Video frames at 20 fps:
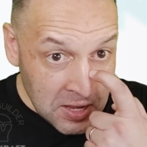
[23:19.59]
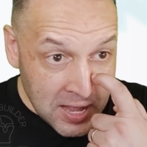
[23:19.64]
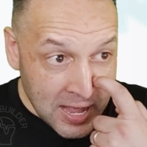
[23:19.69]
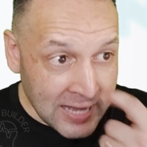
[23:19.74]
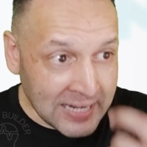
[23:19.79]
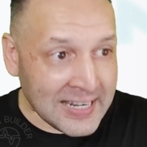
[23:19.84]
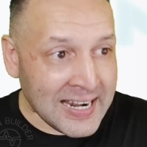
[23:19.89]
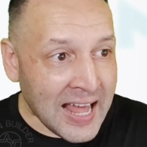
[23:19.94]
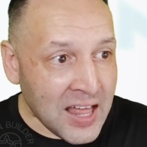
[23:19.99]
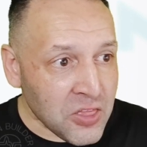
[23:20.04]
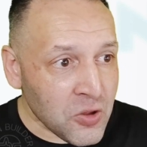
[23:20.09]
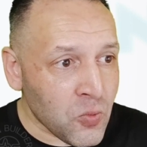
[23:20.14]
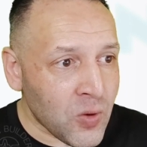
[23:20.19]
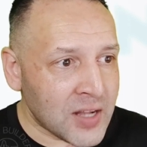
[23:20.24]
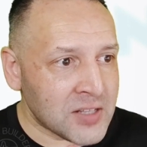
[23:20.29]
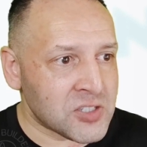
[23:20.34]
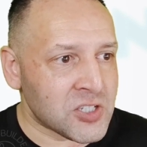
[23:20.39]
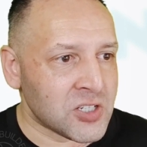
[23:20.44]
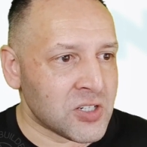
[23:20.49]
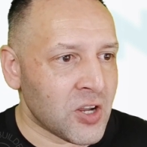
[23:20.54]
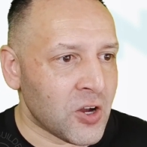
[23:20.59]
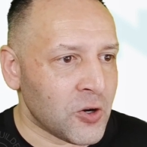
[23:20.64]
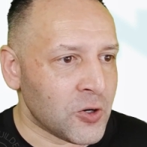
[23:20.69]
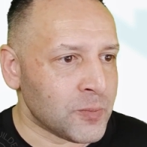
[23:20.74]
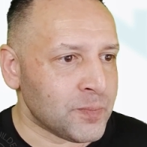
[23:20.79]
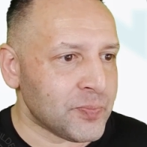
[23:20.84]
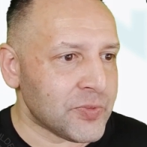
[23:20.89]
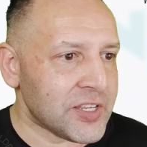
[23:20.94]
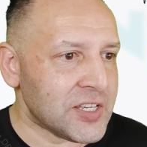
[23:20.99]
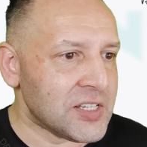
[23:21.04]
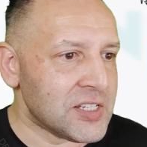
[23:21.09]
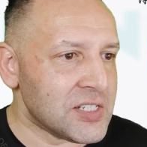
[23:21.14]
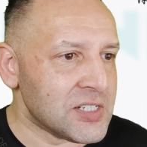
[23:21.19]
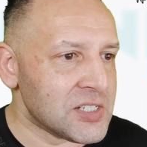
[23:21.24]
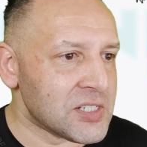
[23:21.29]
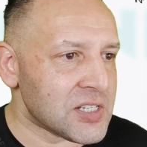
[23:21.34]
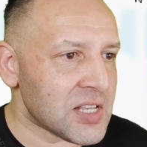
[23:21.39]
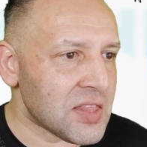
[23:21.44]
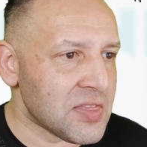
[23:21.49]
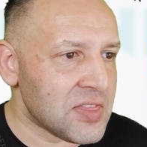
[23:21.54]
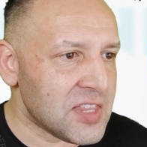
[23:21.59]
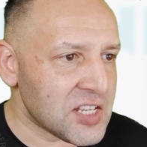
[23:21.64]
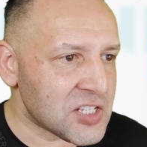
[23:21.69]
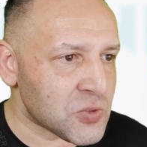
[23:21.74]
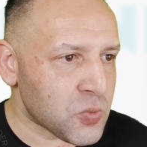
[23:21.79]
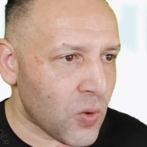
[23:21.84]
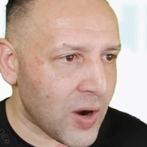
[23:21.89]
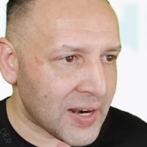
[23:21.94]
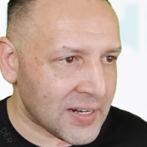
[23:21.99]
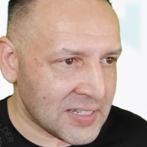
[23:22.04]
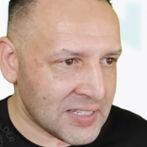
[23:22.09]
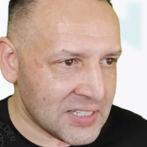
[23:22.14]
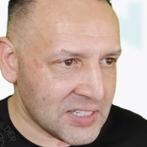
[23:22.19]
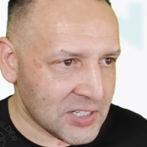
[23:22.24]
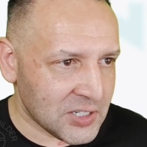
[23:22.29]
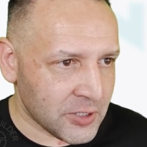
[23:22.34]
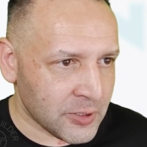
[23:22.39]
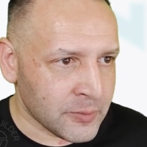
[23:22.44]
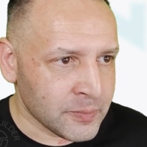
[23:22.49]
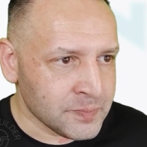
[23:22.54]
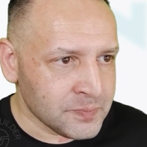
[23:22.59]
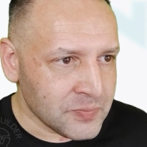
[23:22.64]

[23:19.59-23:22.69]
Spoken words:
Another one to note is this one here.